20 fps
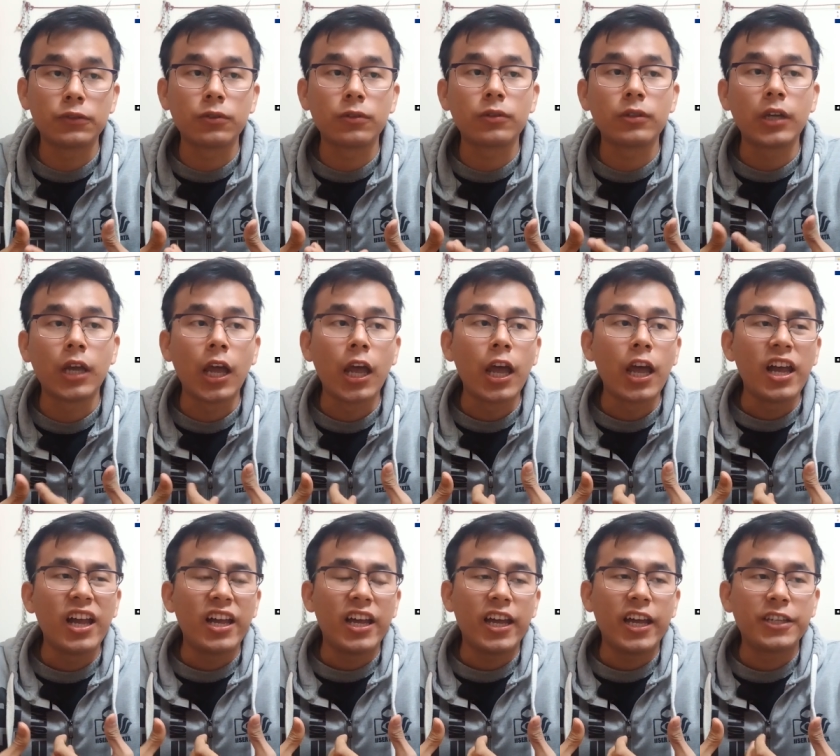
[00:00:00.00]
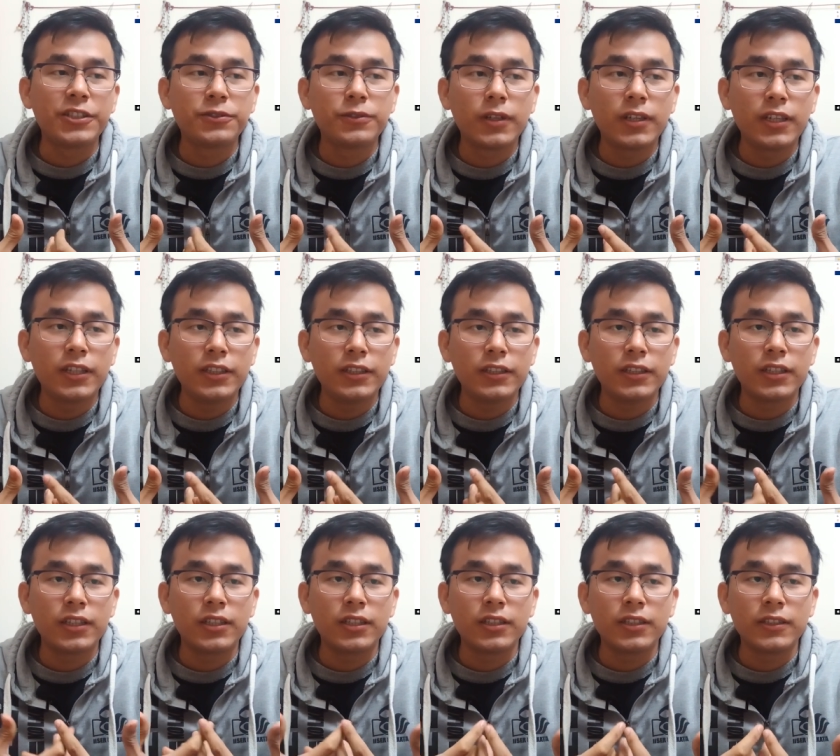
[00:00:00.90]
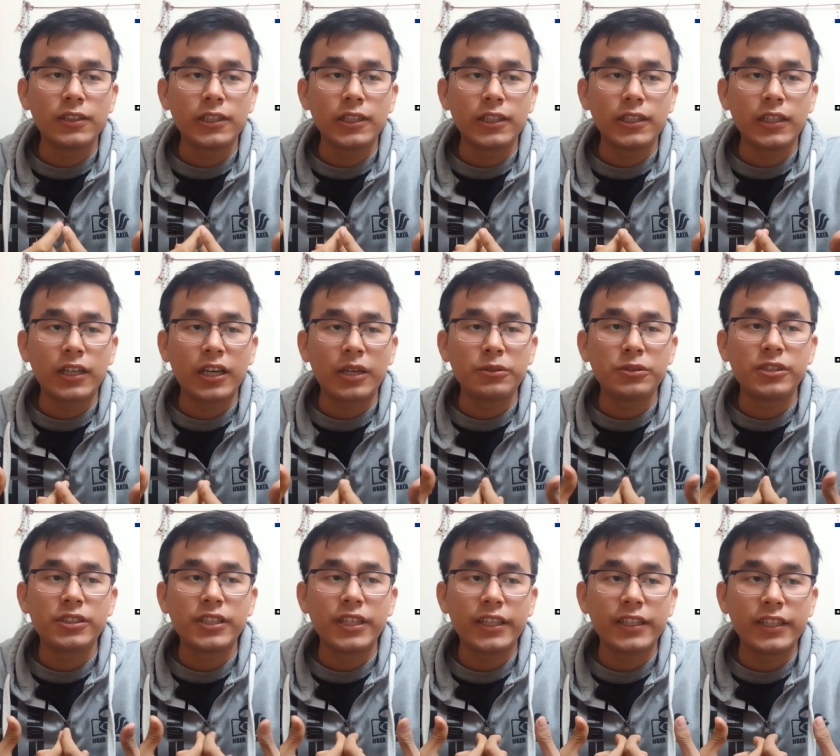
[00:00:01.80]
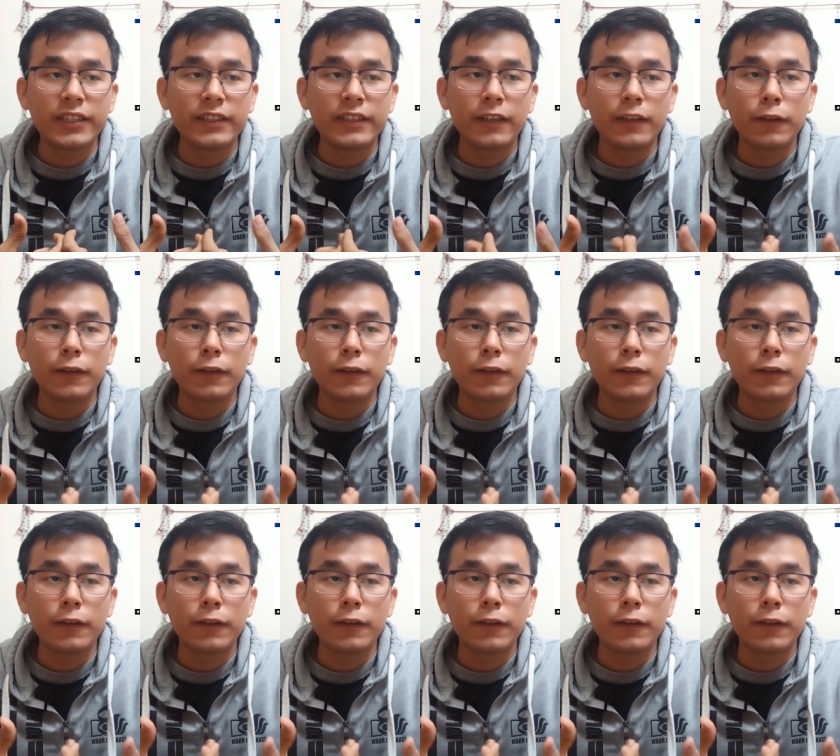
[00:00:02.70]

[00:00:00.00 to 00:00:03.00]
So actually, I would say that